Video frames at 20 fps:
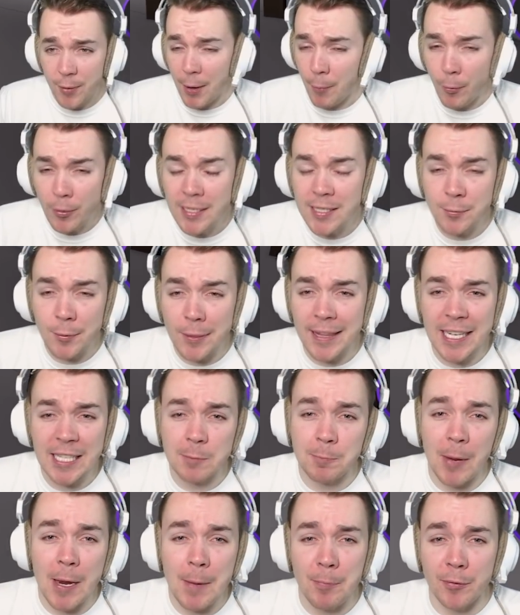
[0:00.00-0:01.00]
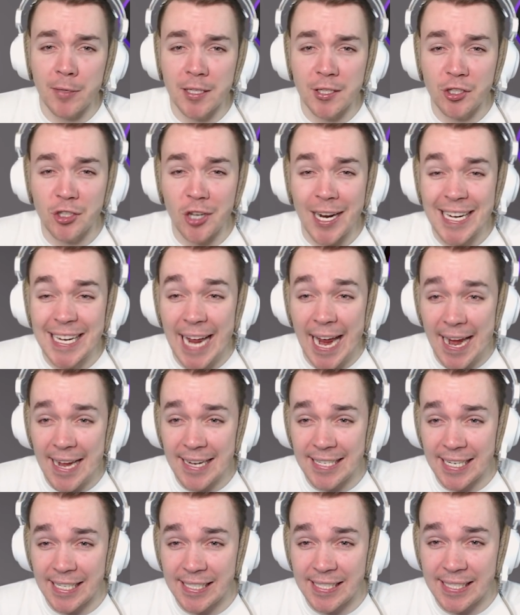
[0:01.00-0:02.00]
Wow, what is with these people in
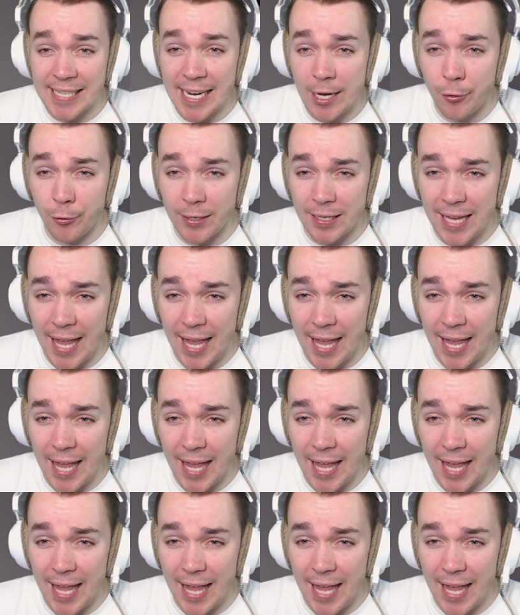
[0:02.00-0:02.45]
gigantic secret